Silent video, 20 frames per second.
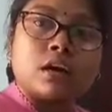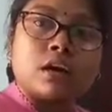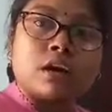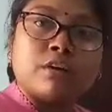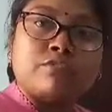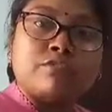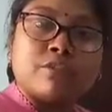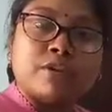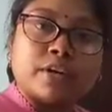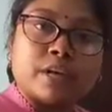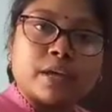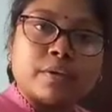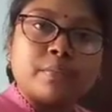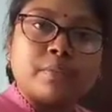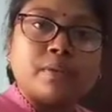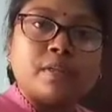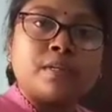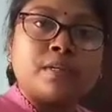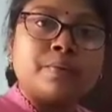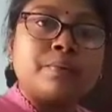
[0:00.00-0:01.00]

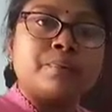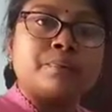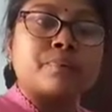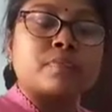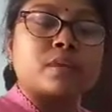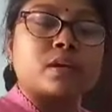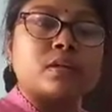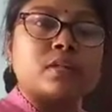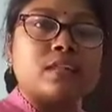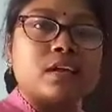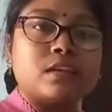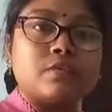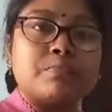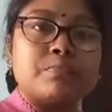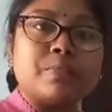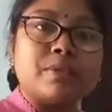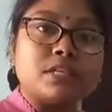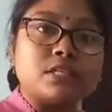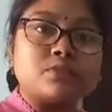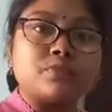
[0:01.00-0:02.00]
comfortably,
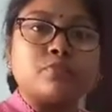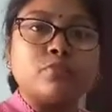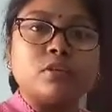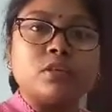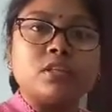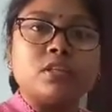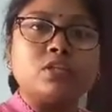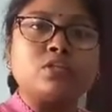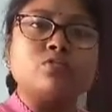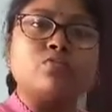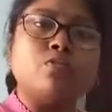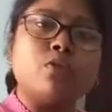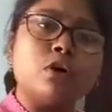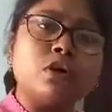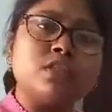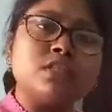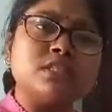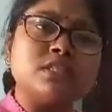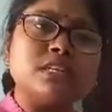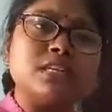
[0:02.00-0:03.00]
then peacefully. These
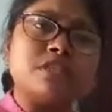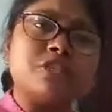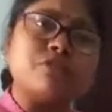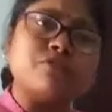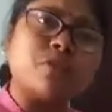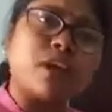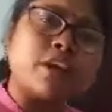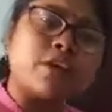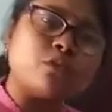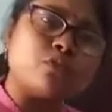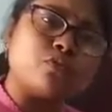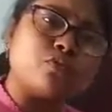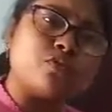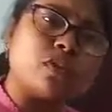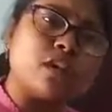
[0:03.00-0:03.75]
words just try to